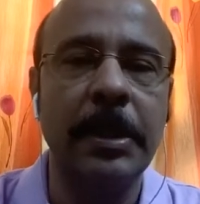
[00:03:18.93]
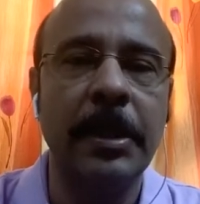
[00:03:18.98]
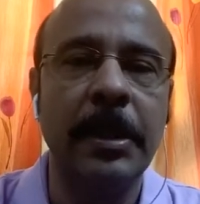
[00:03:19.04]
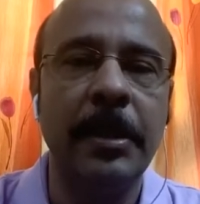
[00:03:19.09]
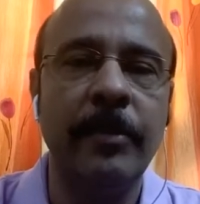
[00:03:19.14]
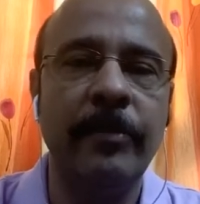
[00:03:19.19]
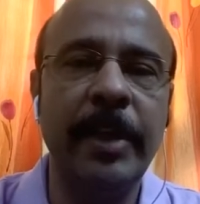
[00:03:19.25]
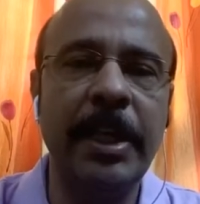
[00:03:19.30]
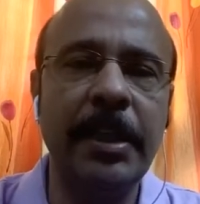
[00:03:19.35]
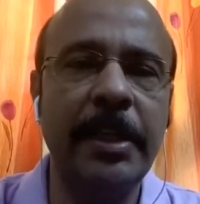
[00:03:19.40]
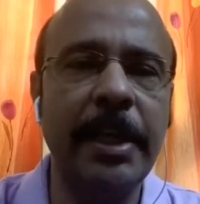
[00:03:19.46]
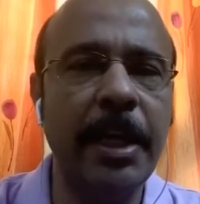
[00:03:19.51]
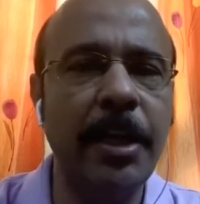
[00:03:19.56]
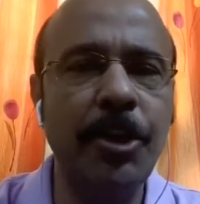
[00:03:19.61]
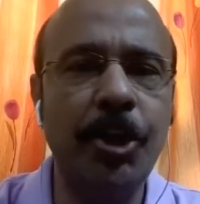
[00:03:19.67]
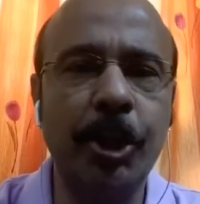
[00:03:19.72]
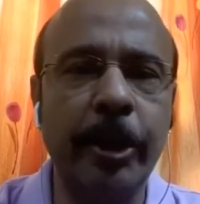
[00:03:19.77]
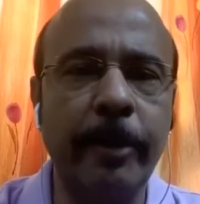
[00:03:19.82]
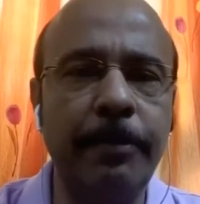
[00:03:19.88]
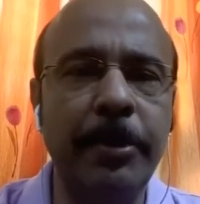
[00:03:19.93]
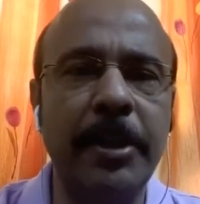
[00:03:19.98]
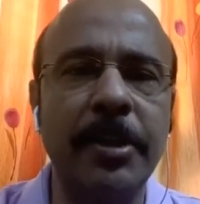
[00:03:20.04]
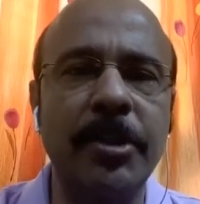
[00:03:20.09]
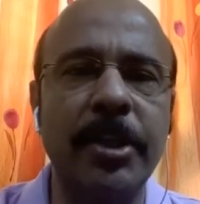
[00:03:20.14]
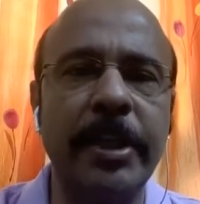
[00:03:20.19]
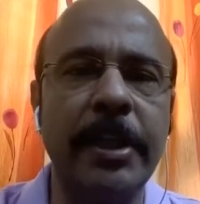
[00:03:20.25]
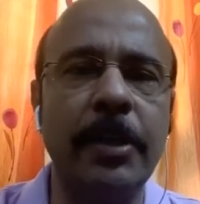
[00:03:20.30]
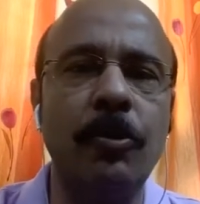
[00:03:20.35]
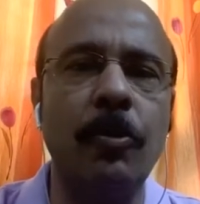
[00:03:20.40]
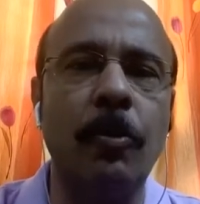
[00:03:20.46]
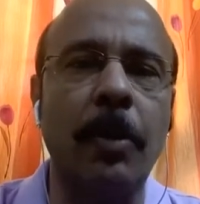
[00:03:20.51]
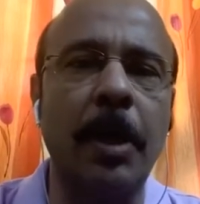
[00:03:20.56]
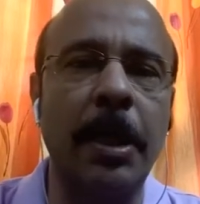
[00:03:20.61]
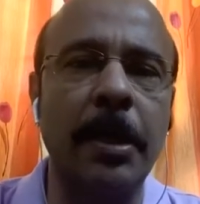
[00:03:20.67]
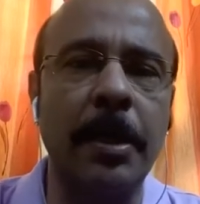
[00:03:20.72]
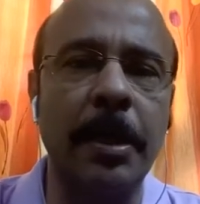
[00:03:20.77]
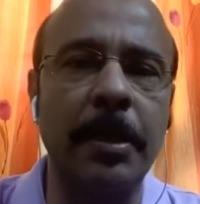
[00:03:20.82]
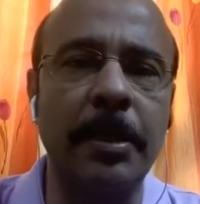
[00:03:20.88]
We then shift the scene to
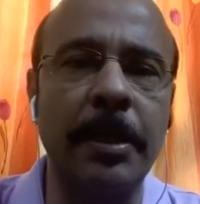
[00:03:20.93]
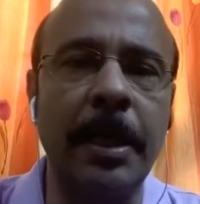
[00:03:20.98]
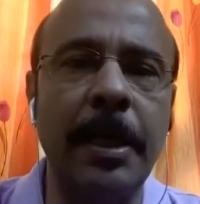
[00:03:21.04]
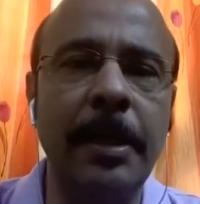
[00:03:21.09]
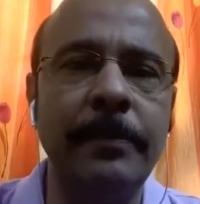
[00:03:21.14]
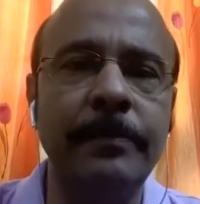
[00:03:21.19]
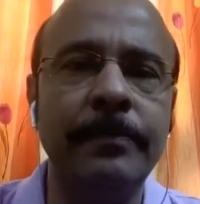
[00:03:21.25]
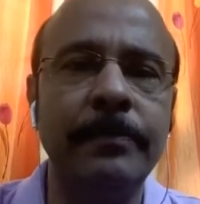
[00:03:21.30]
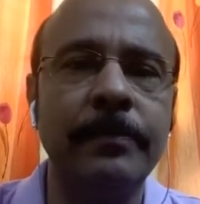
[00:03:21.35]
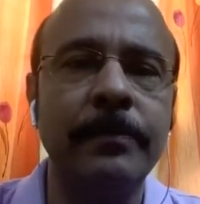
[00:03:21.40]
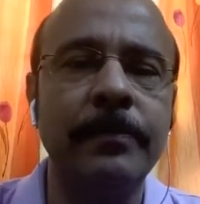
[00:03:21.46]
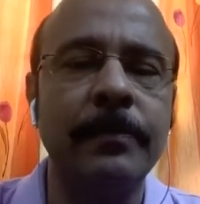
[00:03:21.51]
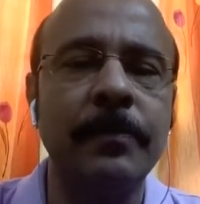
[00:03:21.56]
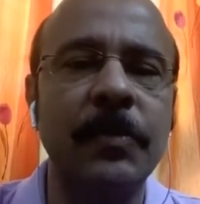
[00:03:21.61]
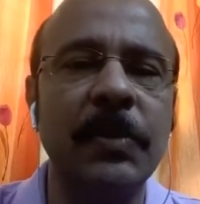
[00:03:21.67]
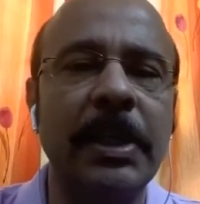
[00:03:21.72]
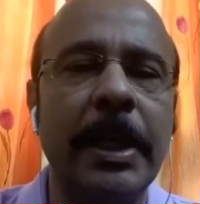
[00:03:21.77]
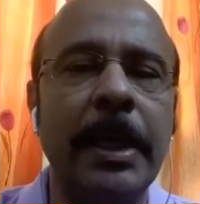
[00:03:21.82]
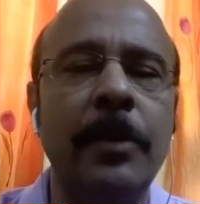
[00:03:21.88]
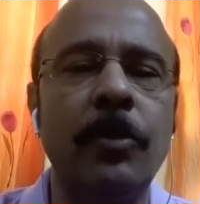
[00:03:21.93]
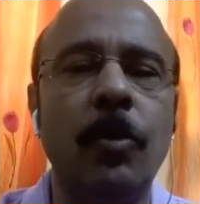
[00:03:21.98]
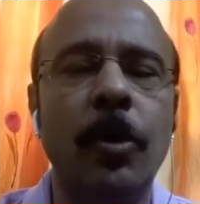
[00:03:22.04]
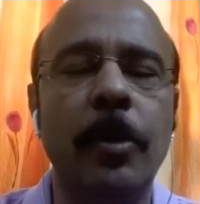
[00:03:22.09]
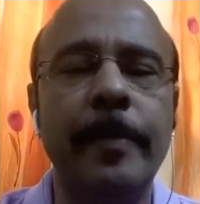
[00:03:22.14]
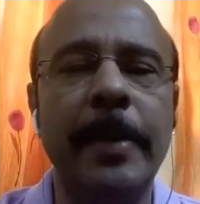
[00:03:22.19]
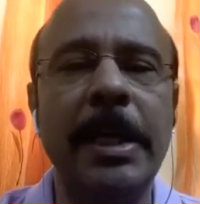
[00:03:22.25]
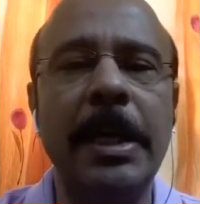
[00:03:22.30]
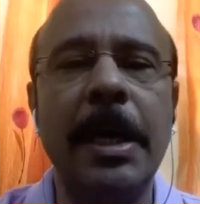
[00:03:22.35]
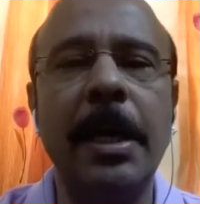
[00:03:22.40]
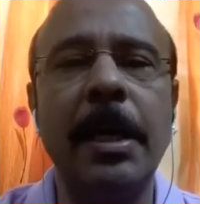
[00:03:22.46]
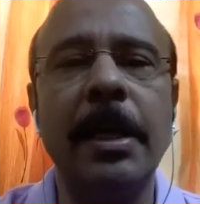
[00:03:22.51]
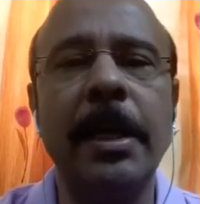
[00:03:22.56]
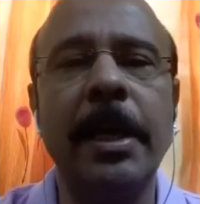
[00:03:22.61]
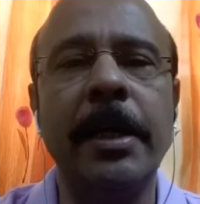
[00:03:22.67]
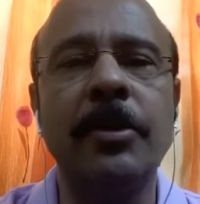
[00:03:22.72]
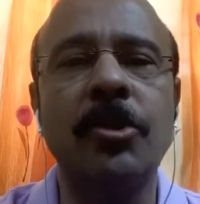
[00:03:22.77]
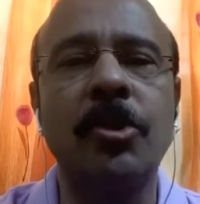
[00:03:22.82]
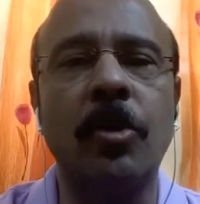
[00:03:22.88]
Calcutta and Urmila
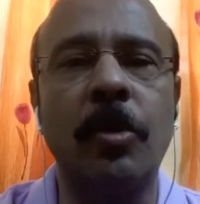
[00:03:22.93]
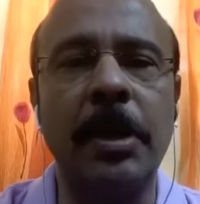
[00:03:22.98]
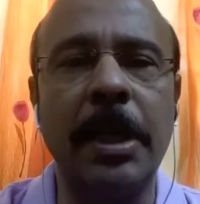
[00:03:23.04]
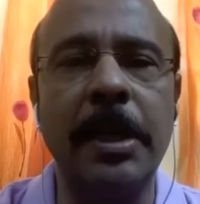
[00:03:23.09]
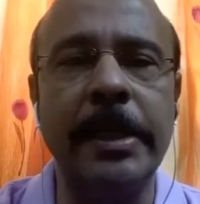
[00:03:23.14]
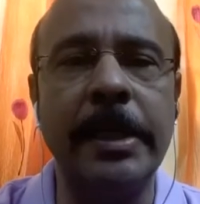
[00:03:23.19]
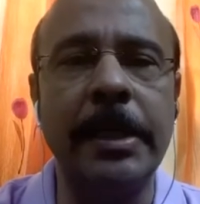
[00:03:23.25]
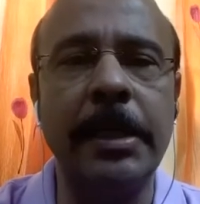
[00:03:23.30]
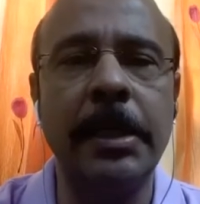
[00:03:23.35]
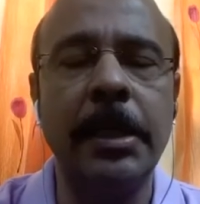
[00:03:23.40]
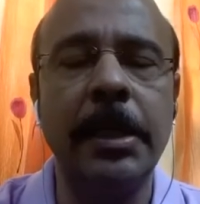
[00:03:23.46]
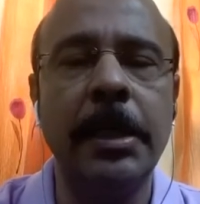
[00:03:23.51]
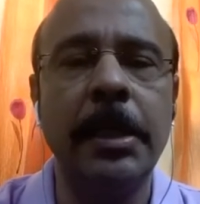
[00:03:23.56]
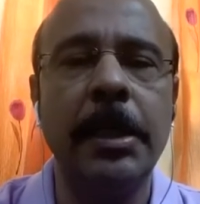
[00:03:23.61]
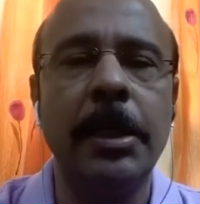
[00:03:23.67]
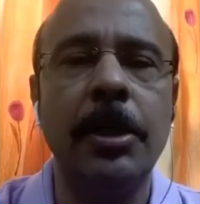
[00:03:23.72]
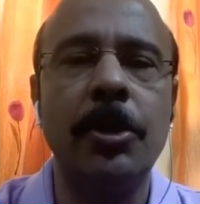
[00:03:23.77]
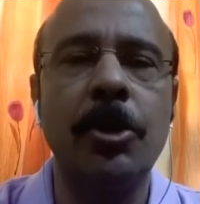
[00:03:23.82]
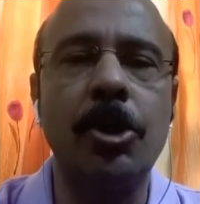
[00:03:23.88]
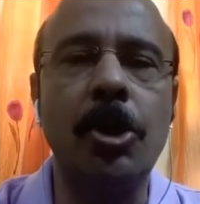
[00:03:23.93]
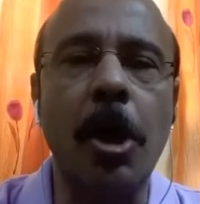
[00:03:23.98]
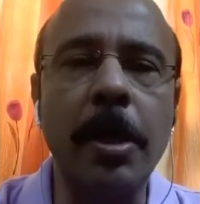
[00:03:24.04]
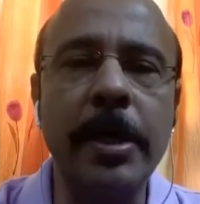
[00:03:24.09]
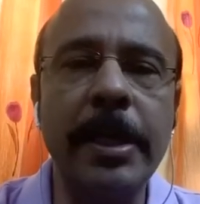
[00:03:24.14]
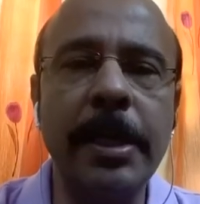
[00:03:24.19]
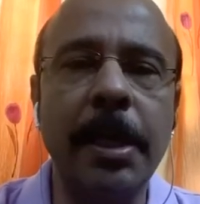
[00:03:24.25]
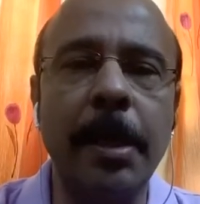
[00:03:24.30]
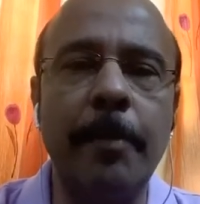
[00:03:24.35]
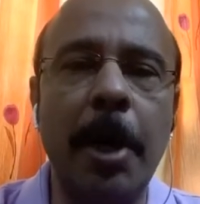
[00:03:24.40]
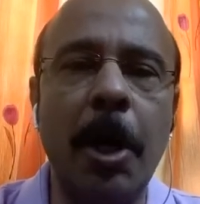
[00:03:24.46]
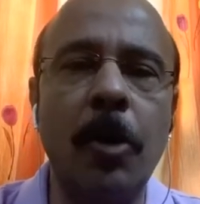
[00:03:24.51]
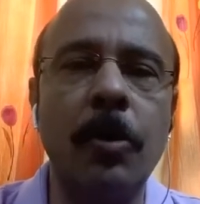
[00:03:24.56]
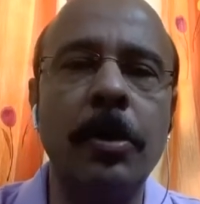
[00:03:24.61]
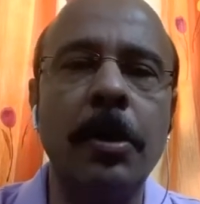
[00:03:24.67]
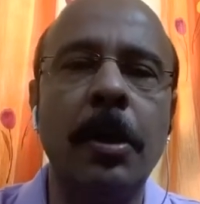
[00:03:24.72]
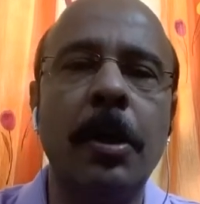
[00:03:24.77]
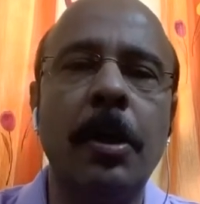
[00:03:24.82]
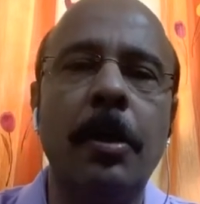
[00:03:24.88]
and Sonali talking about
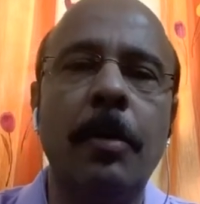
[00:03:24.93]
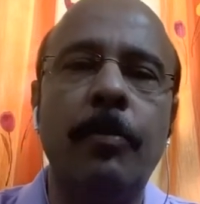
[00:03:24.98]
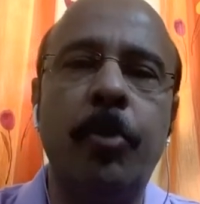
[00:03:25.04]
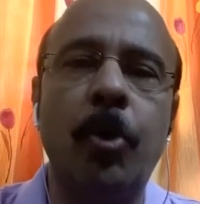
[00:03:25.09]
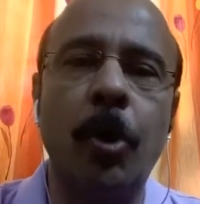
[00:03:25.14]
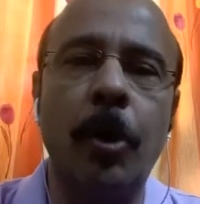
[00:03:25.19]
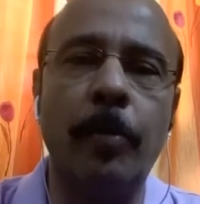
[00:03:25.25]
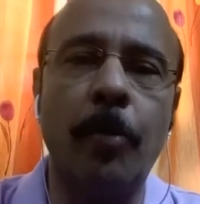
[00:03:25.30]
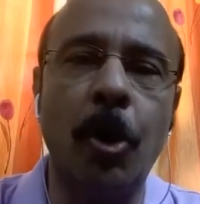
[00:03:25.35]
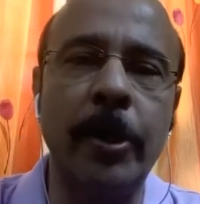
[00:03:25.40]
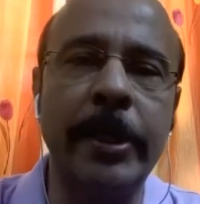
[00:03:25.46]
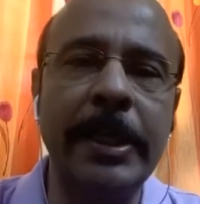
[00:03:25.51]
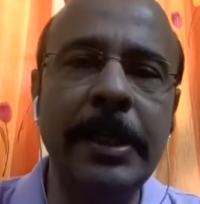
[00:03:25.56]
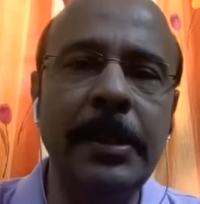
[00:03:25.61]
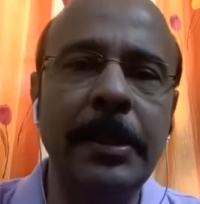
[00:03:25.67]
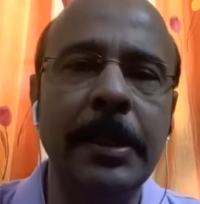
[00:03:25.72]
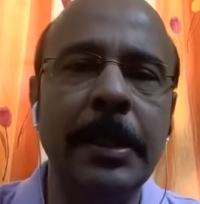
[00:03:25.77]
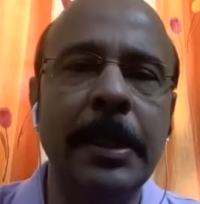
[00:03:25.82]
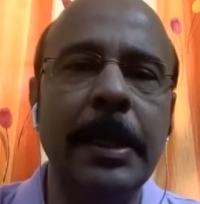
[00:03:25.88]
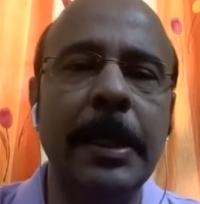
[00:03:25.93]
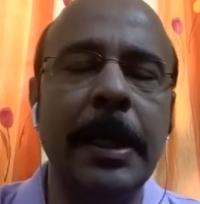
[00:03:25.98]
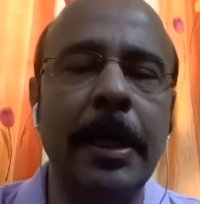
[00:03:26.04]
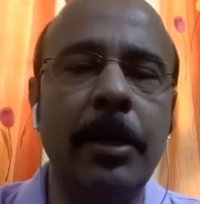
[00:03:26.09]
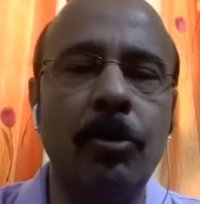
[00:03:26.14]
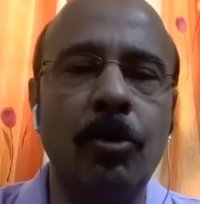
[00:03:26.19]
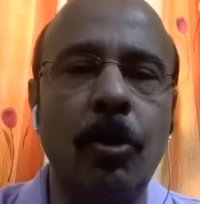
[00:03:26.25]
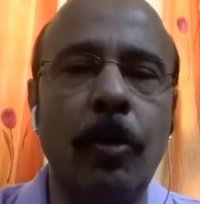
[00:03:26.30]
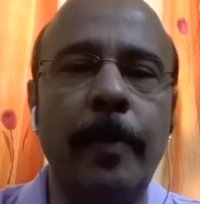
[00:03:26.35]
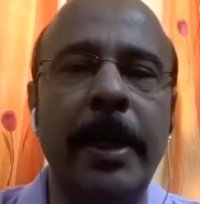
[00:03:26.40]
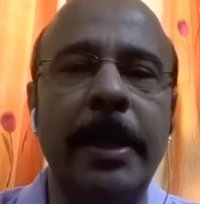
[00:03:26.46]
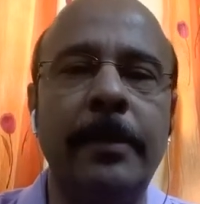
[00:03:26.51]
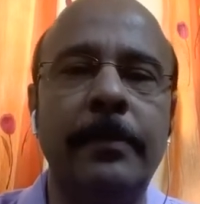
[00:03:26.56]
Fulboni and Roman.